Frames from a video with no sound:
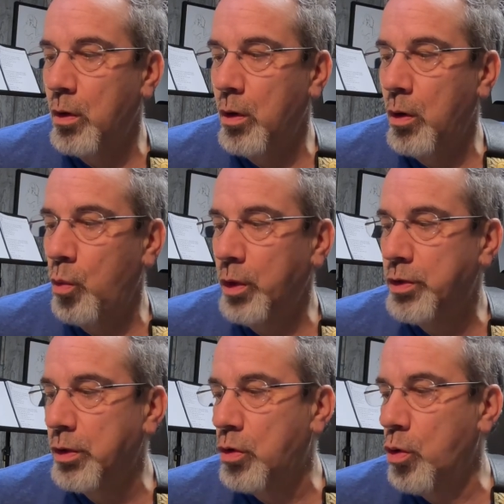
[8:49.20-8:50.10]
once
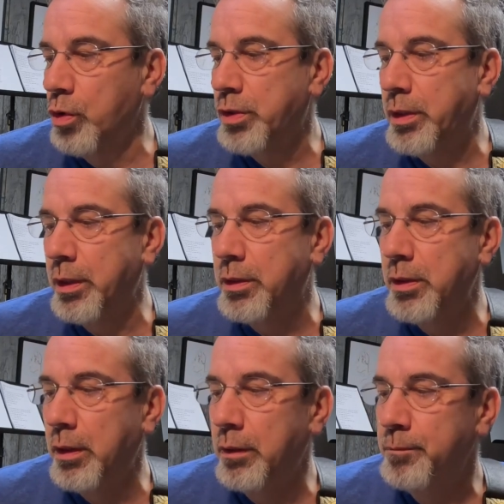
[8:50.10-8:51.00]
the chorus kicks
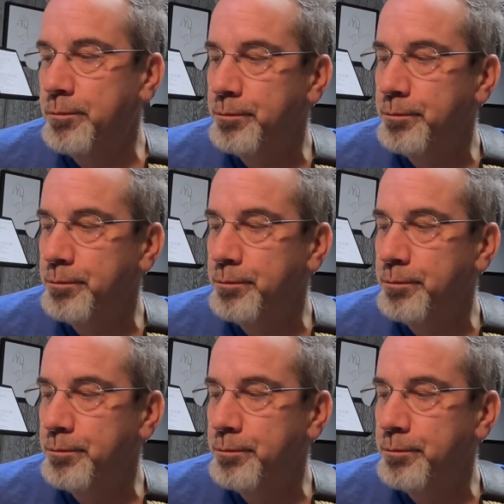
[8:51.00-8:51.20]
in,